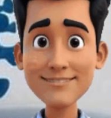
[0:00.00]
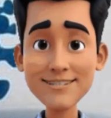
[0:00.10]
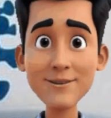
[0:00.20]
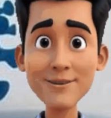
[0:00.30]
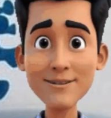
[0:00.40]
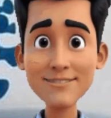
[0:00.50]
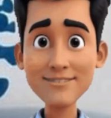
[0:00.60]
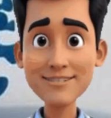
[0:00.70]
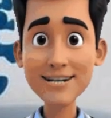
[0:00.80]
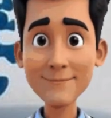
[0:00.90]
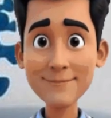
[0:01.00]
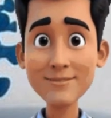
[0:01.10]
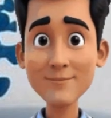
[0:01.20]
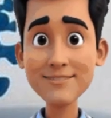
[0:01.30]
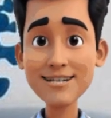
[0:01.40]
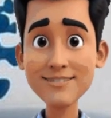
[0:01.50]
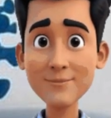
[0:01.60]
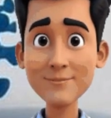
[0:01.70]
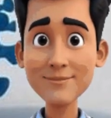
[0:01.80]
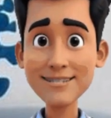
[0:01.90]
Other viruses include dengue
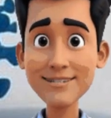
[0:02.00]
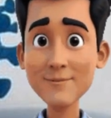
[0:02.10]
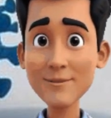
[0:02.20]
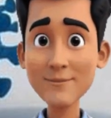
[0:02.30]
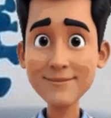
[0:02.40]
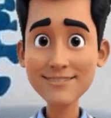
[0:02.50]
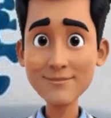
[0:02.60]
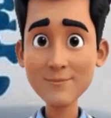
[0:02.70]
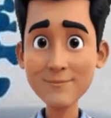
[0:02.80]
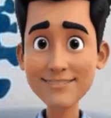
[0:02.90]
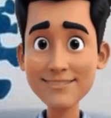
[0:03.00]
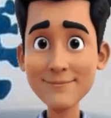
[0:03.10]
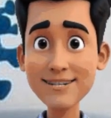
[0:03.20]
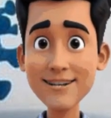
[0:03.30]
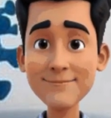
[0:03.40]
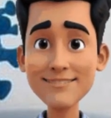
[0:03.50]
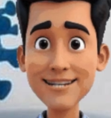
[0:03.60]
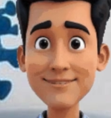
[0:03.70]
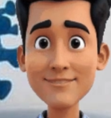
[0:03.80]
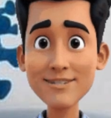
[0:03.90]
virus, which spreads through mosquito
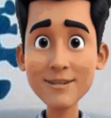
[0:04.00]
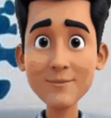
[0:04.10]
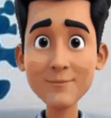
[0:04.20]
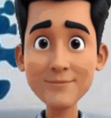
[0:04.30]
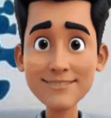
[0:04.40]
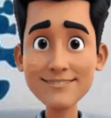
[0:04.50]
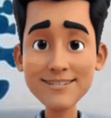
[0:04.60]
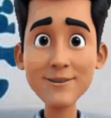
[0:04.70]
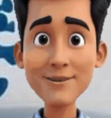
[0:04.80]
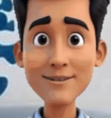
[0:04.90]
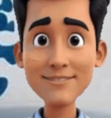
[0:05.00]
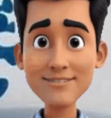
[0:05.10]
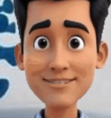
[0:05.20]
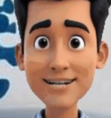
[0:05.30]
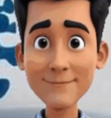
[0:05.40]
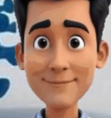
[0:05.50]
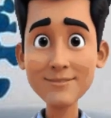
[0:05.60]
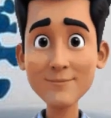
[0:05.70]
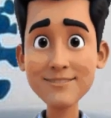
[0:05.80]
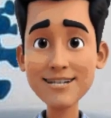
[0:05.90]
bites, and the COVID-19
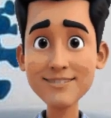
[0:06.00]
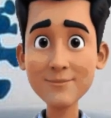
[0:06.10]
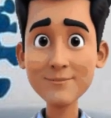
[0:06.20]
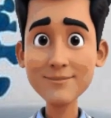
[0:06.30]
virus.